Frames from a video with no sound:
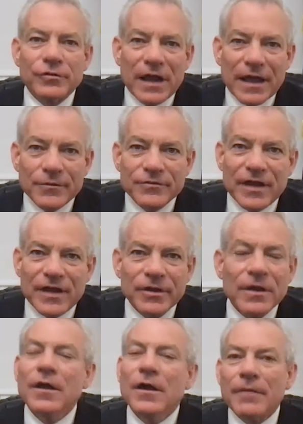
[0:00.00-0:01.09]
to other
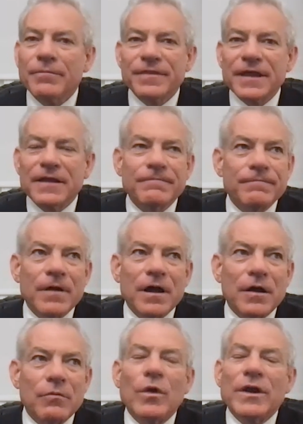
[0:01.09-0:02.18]
types. Think
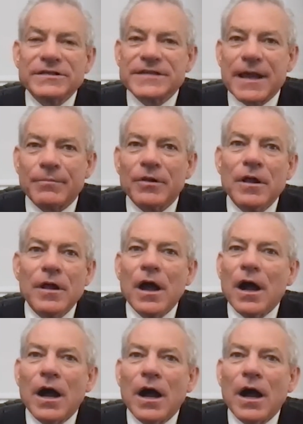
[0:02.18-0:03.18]
of one example,